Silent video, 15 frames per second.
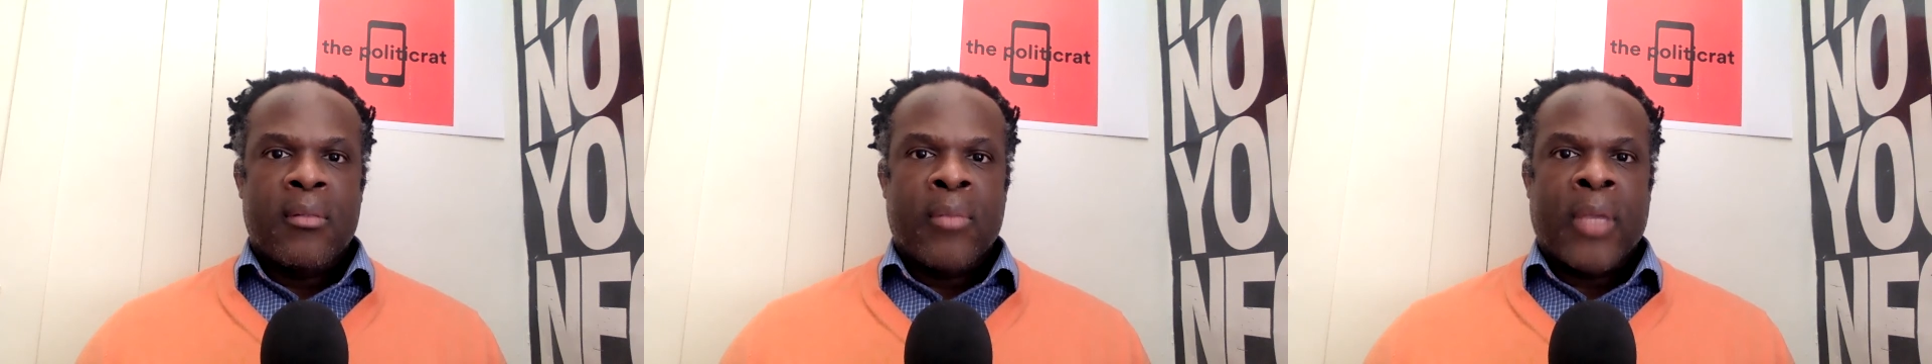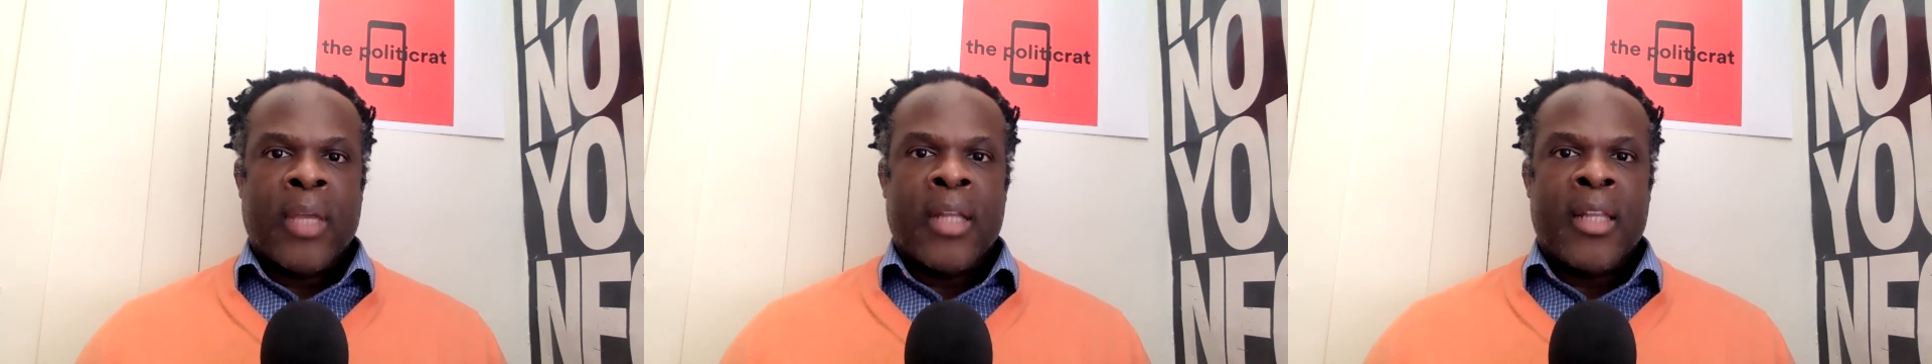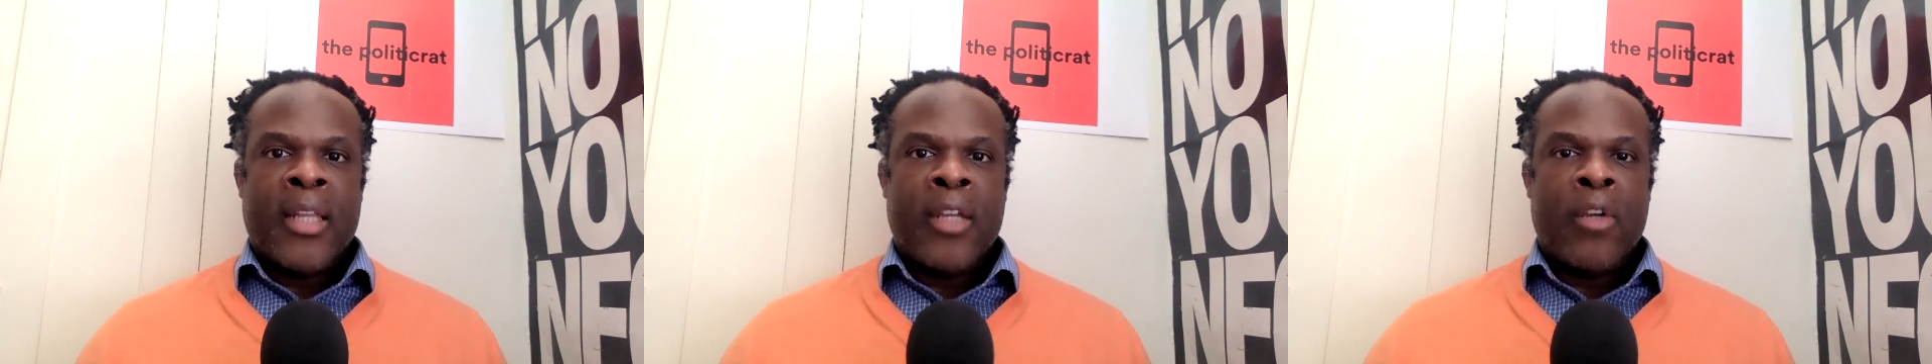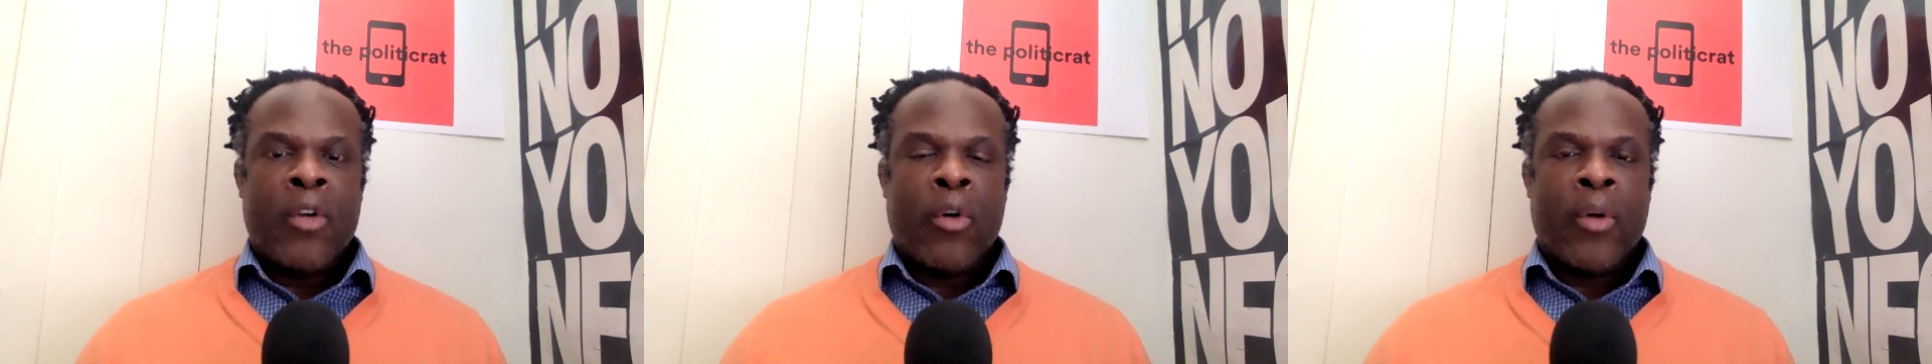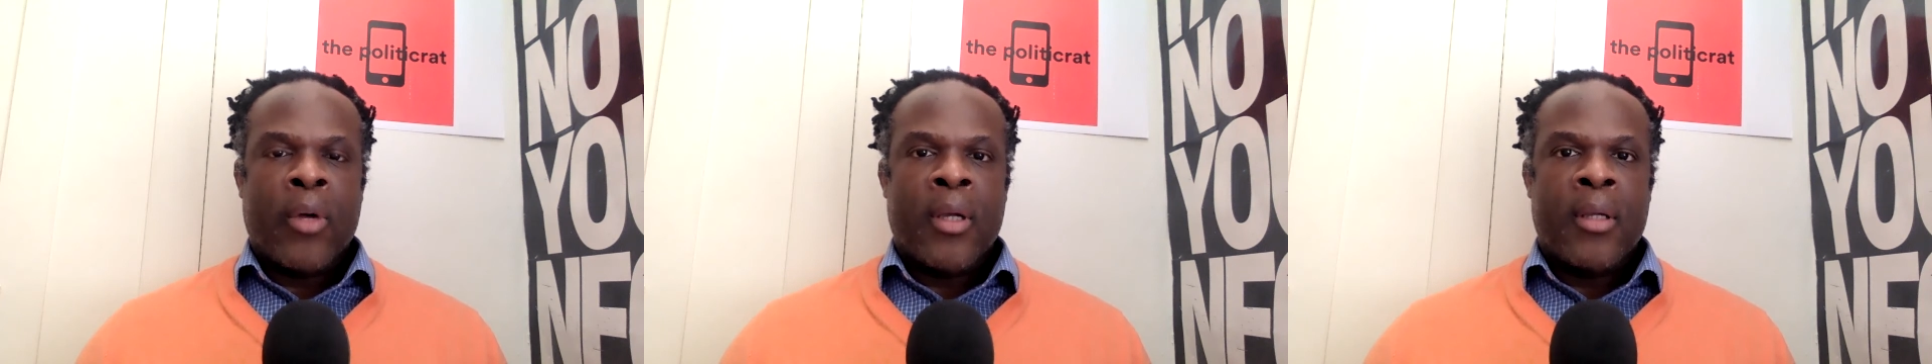by
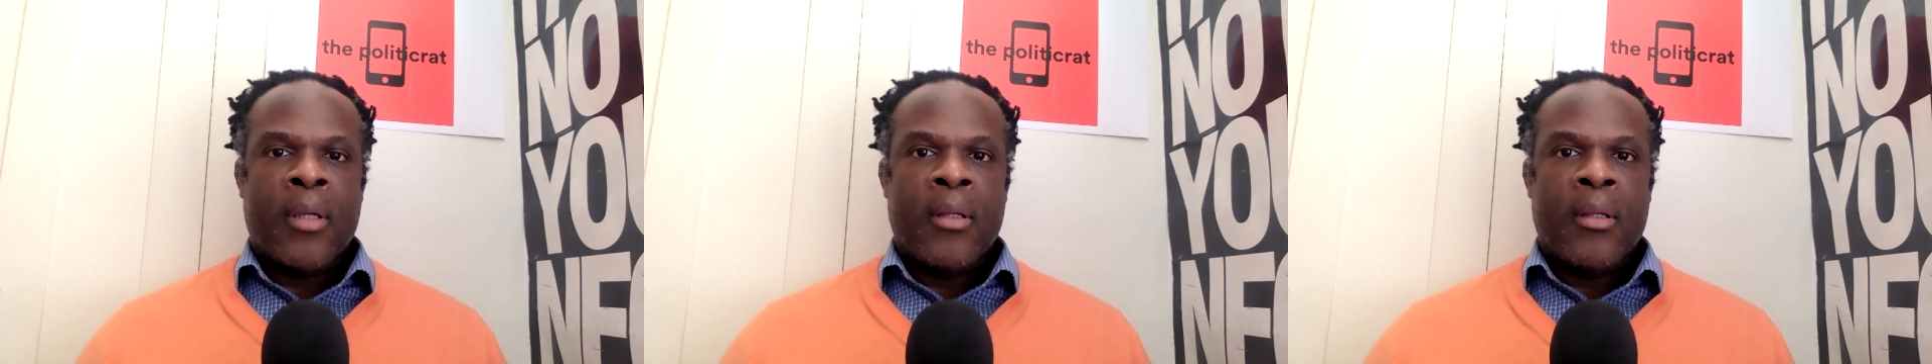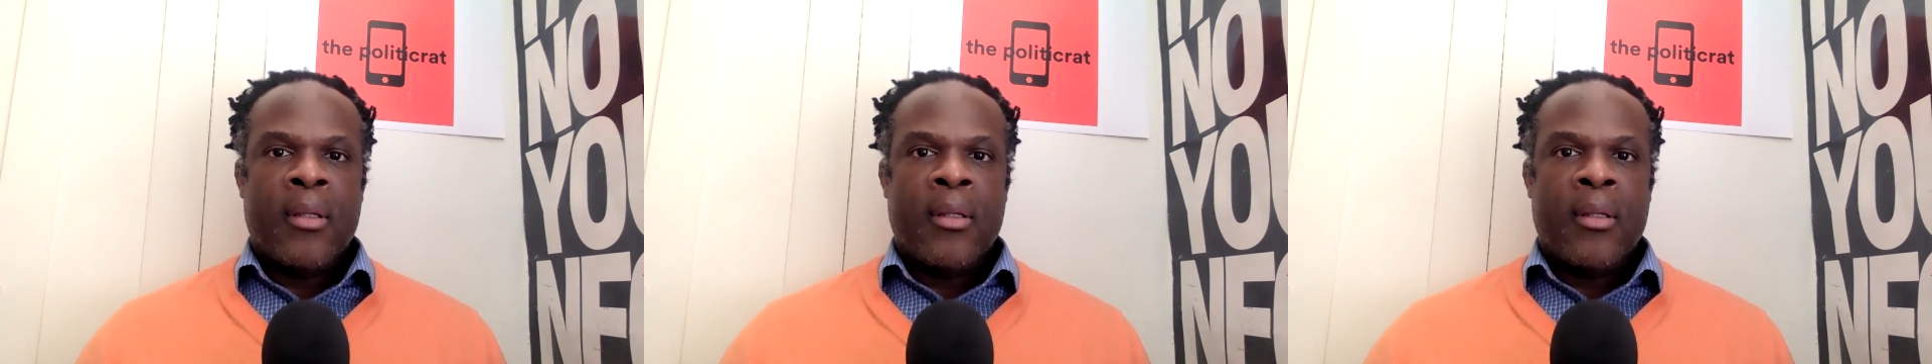Leonora